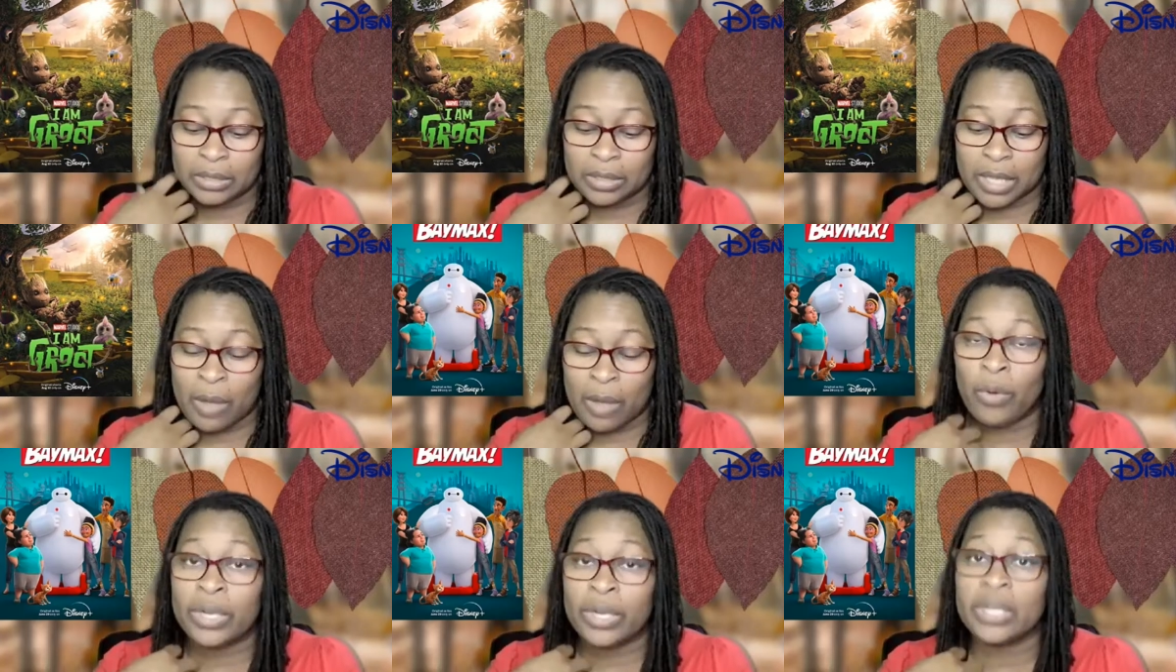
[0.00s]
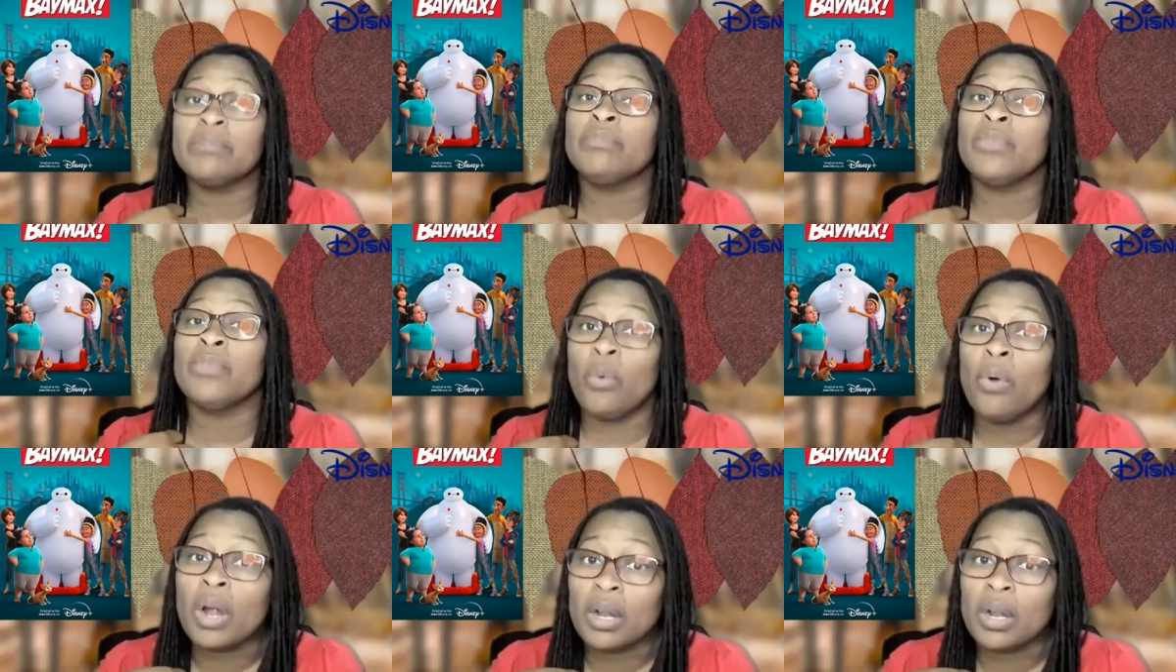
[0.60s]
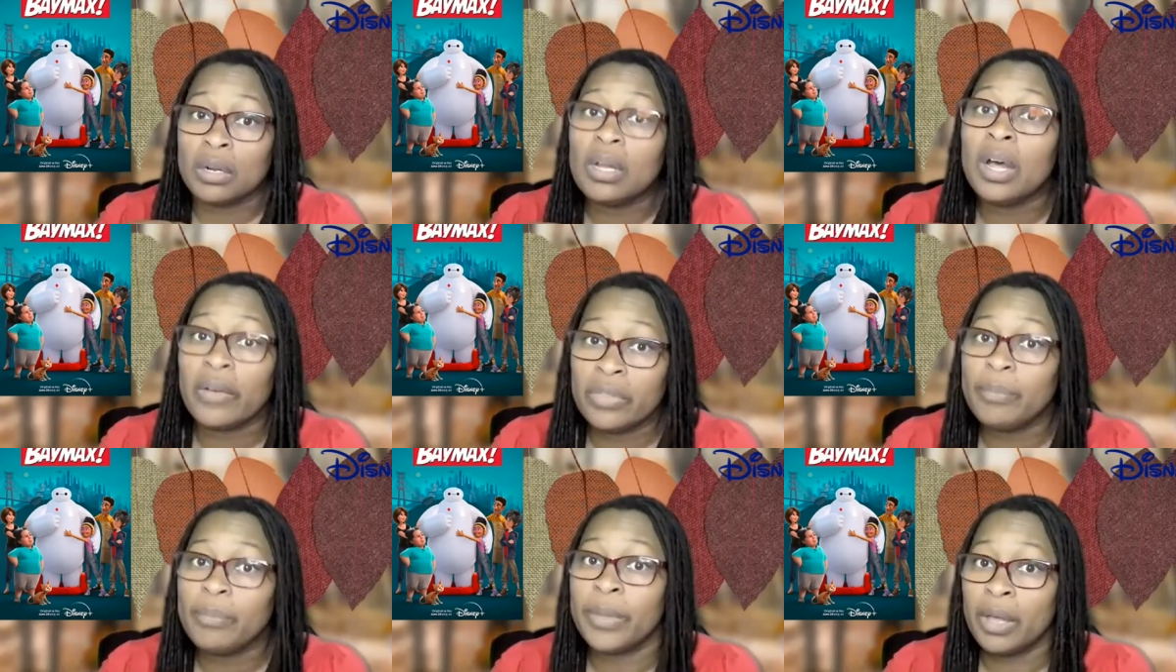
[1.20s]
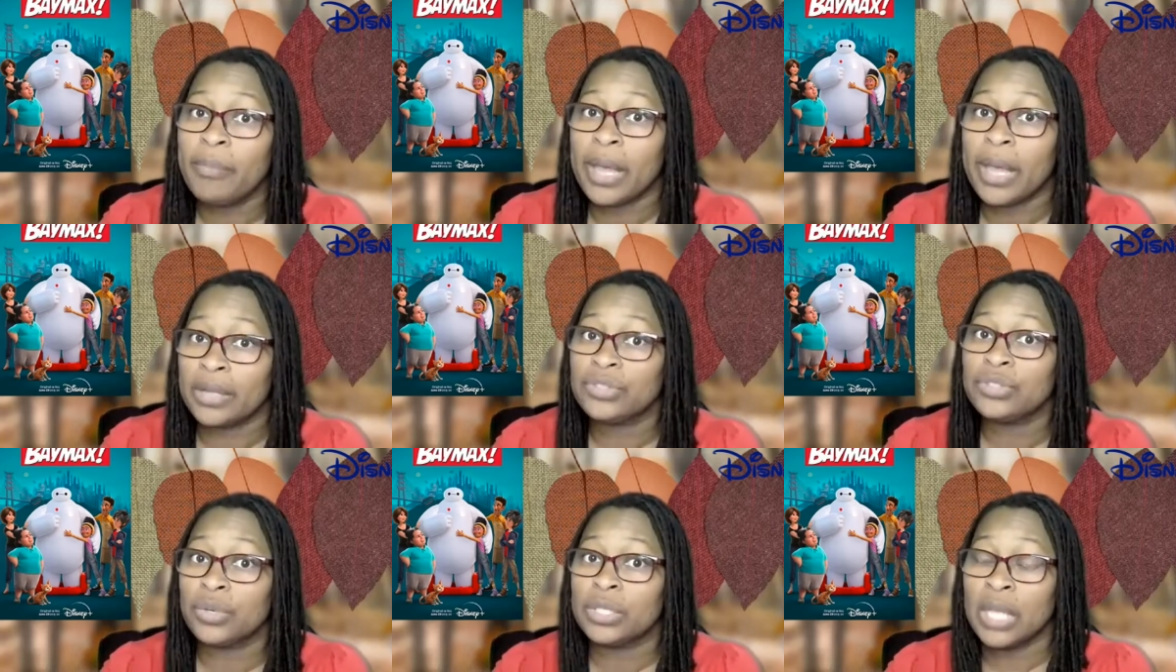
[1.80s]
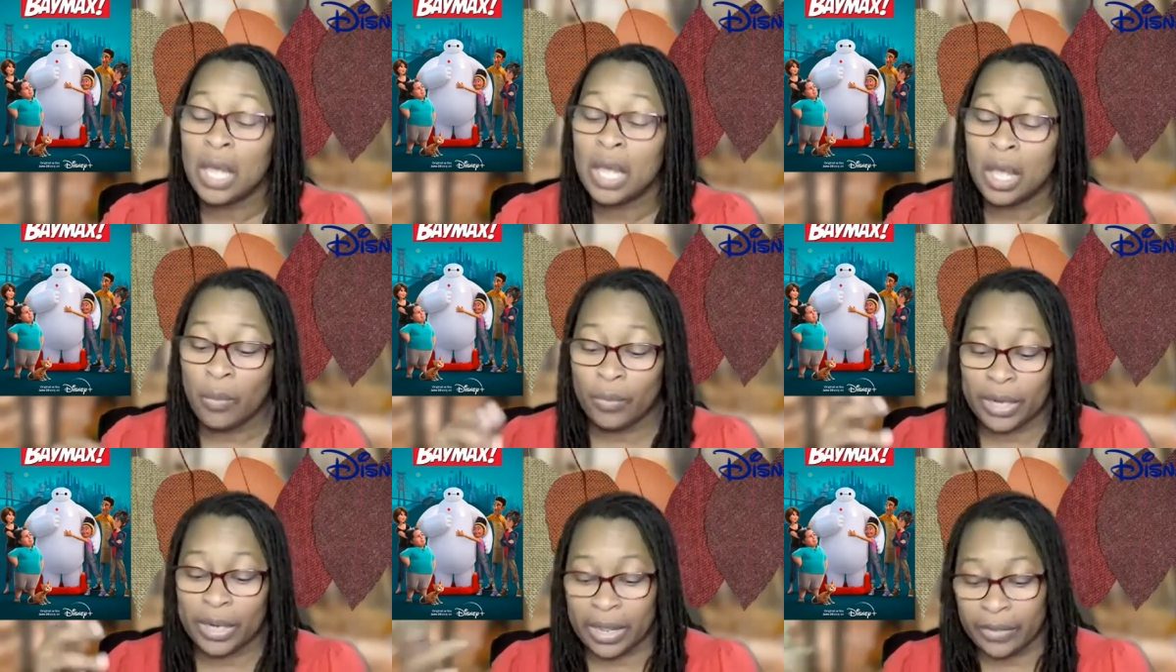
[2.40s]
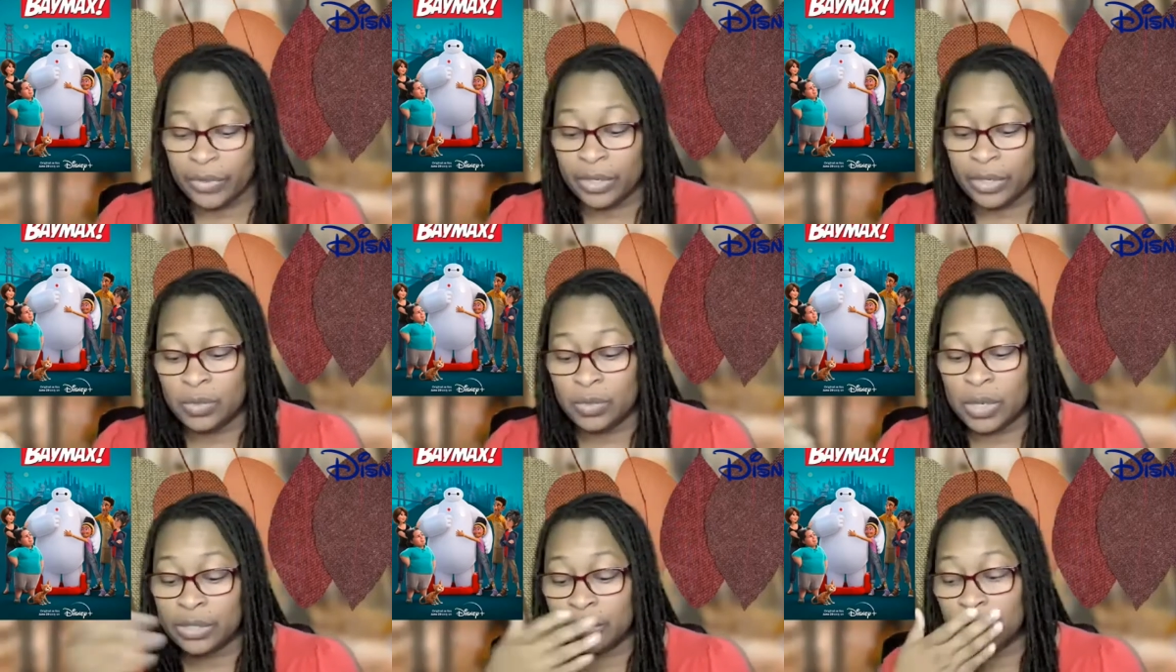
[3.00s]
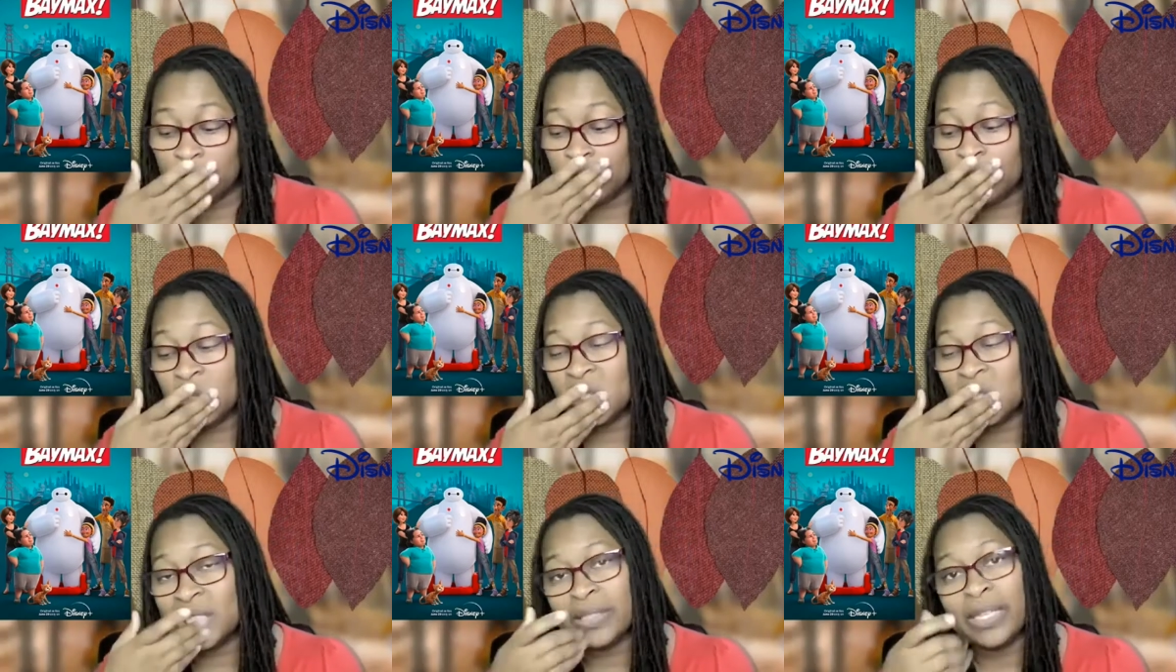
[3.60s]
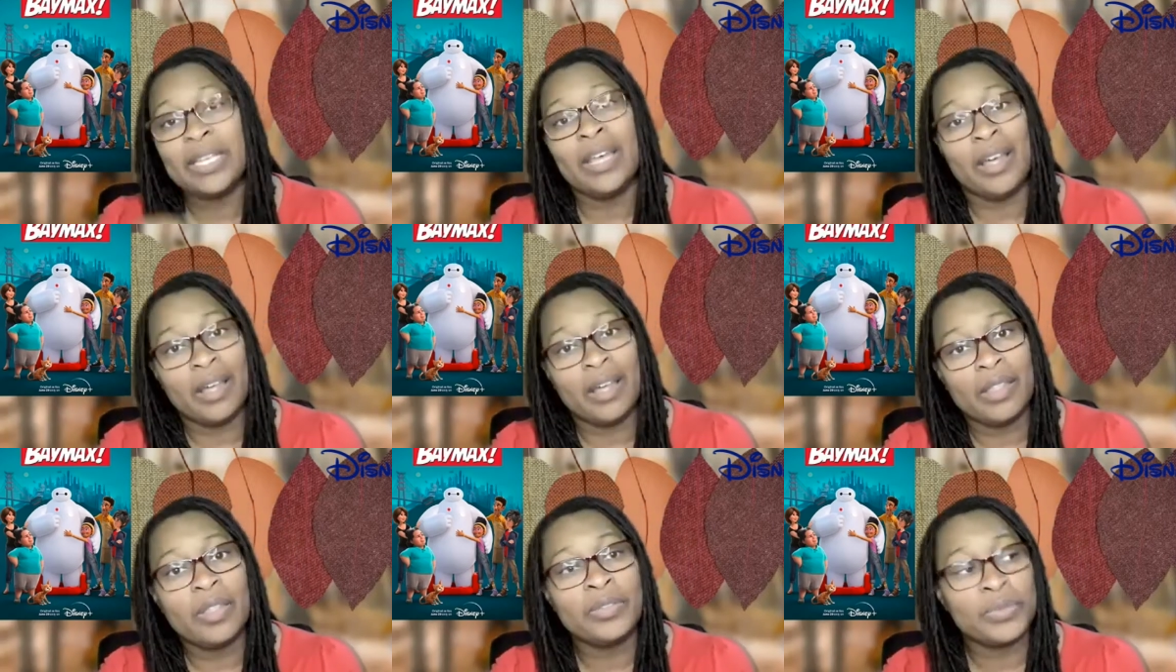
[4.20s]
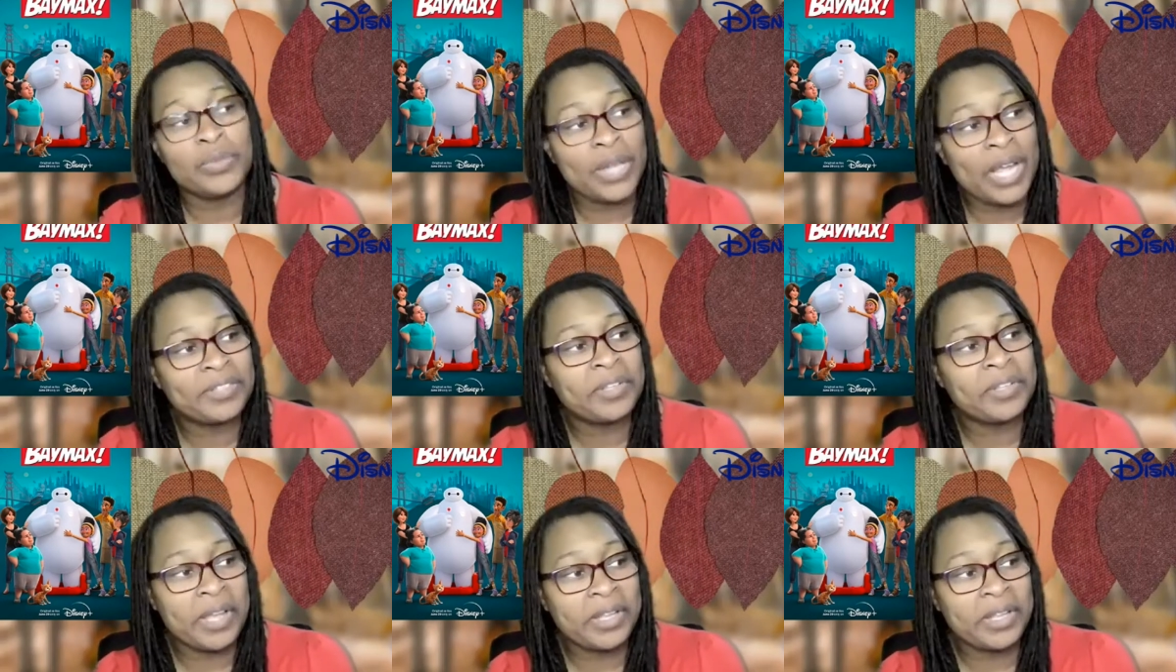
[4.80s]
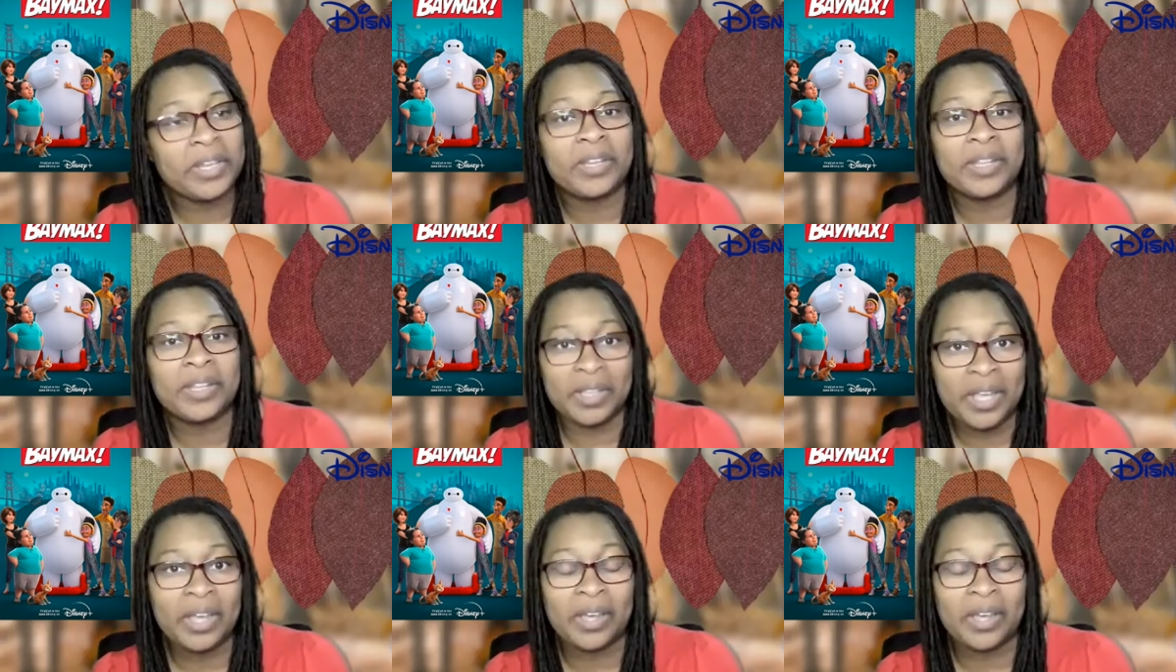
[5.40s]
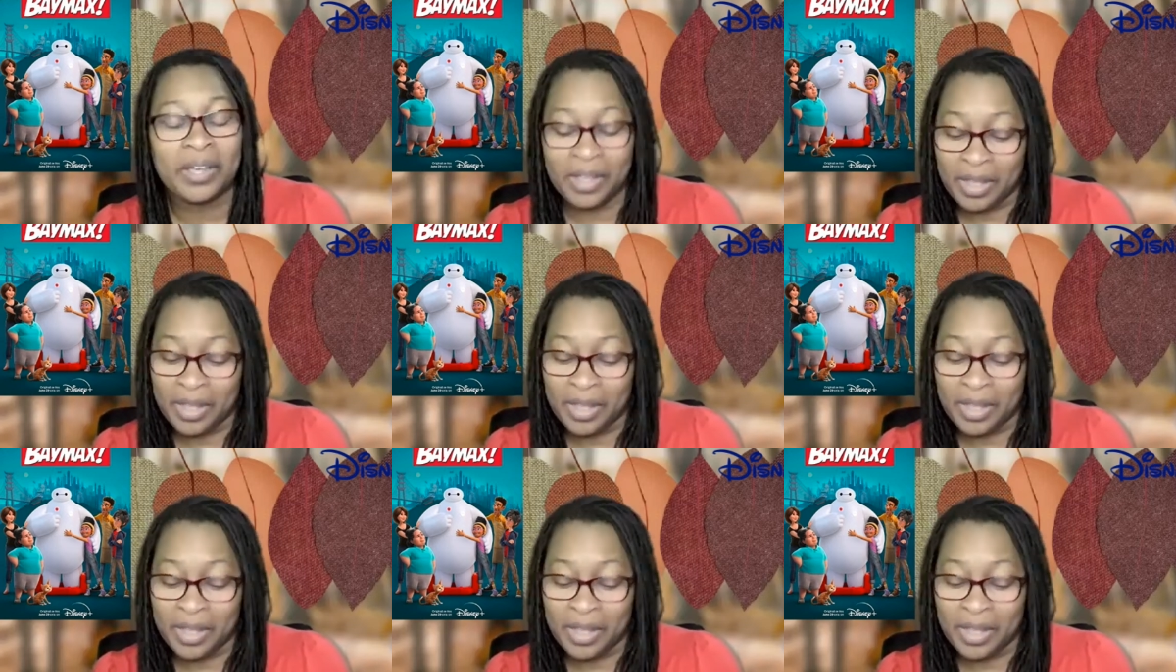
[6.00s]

I wanted more of the Baymax shorts. When I finished watching the Groot shorts, I was like, yeah, those were nice. I liked it. Yeah.